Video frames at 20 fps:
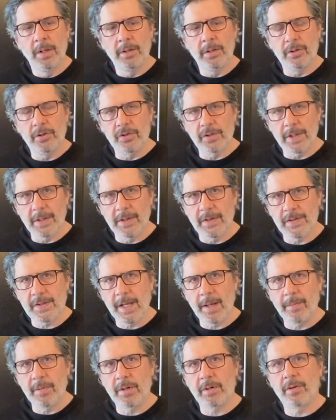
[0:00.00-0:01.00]
using the
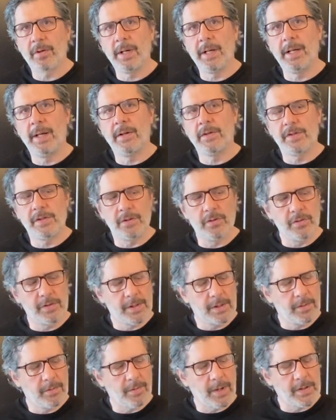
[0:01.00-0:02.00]
same ingredients,
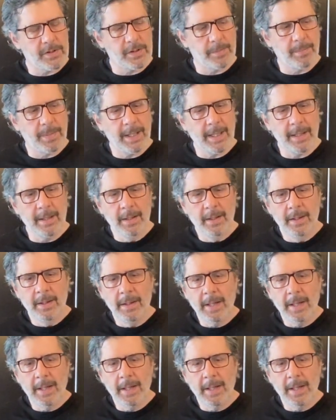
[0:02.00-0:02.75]
using the recipe,